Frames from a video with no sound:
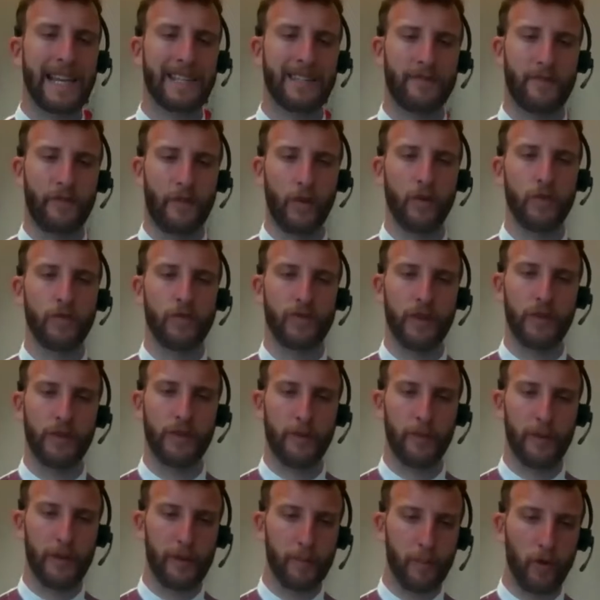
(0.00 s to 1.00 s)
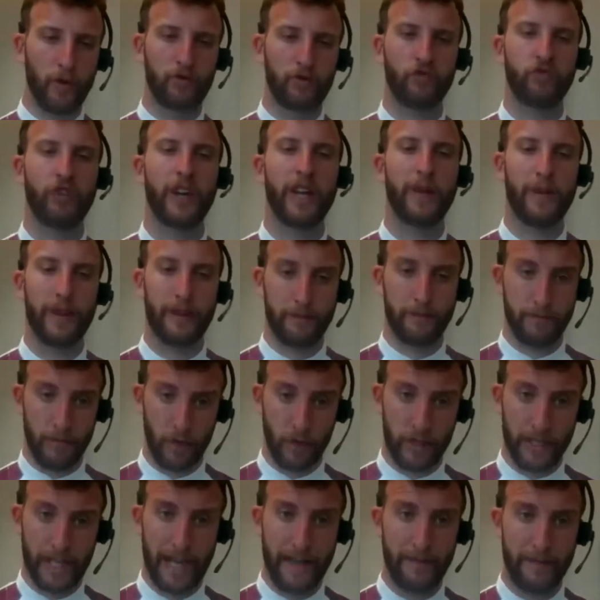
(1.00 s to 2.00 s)
less frozen, a bit more creamy,
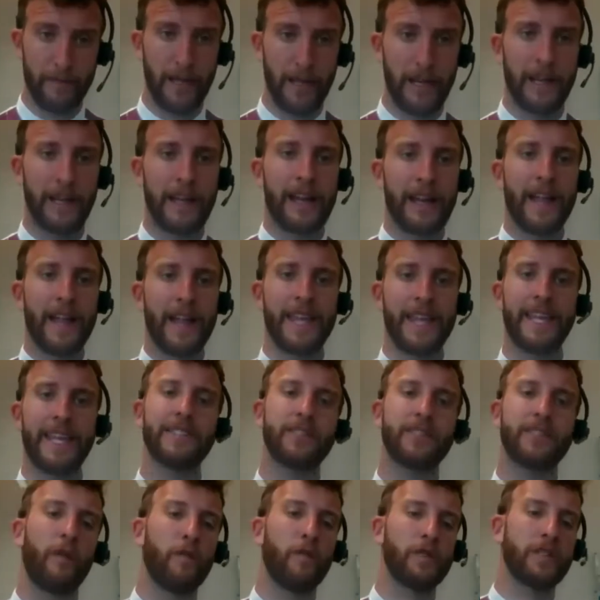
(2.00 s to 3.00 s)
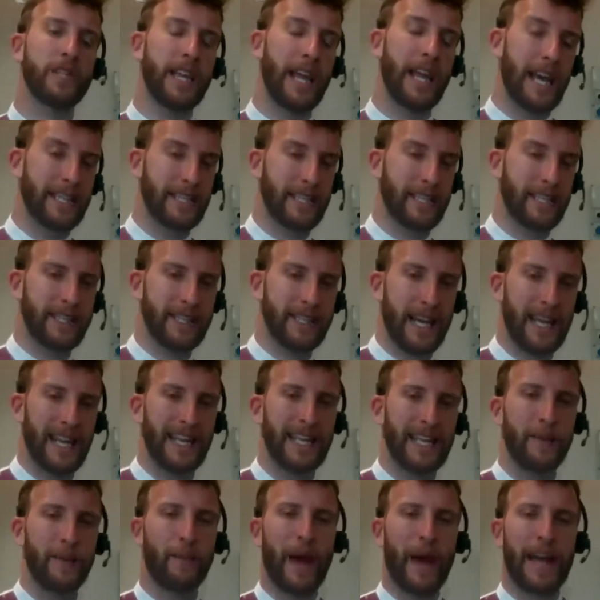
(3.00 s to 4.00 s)
okay? These obviously, as I
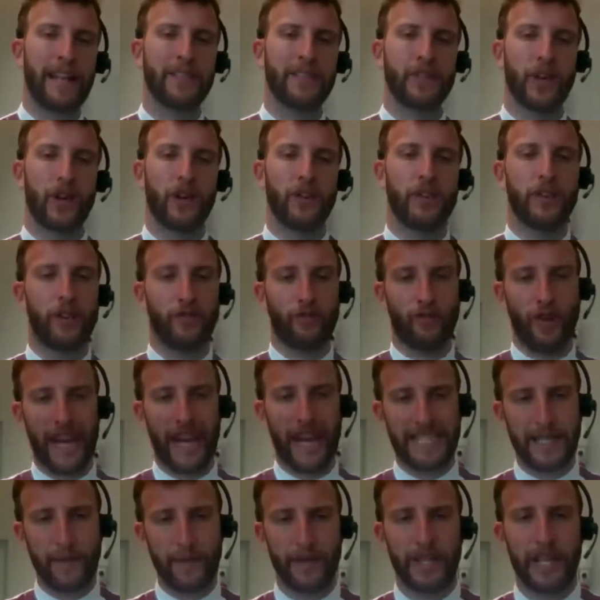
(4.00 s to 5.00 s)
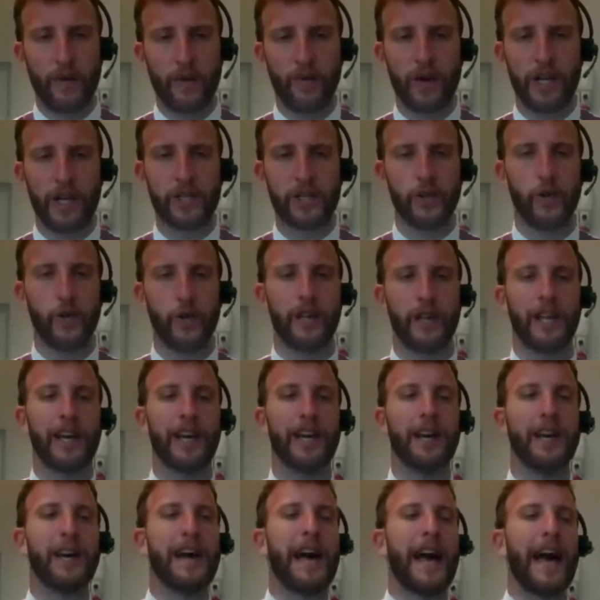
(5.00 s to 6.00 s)
said, it depends on the recipe that we're doing
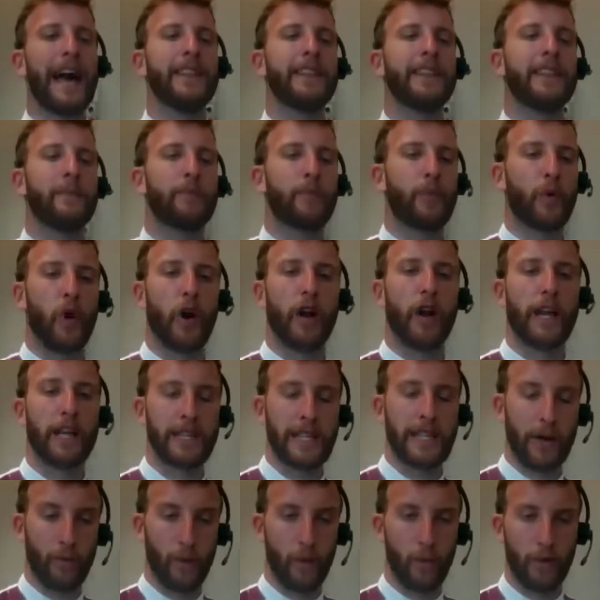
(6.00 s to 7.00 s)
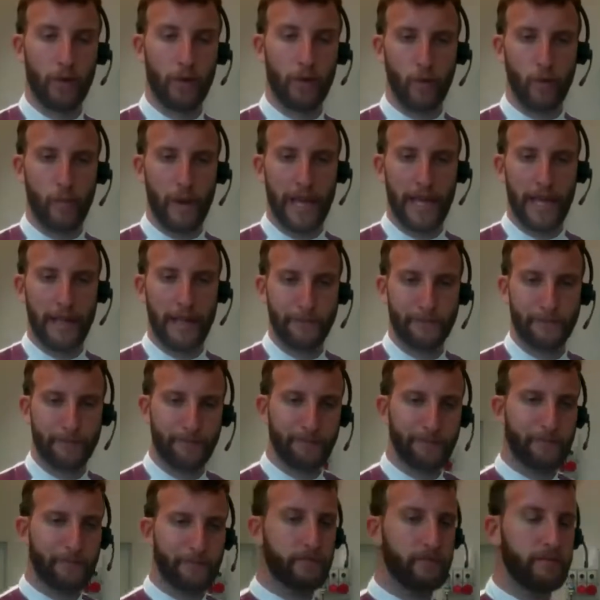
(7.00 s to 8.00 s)
and the product that we want to make.
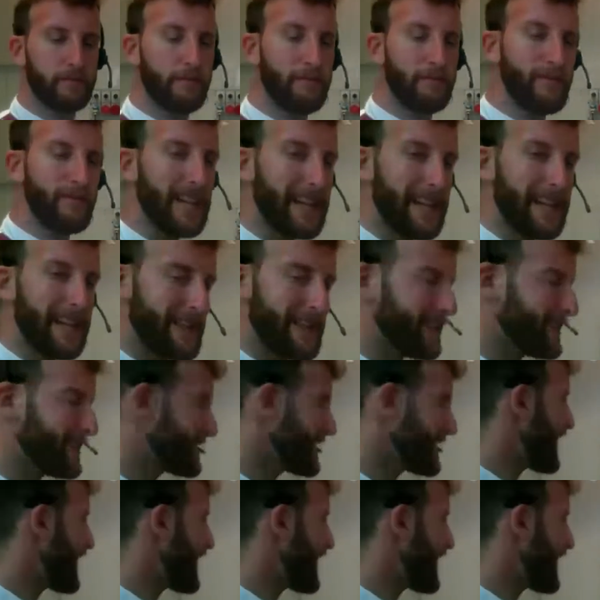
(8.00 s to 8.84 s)
The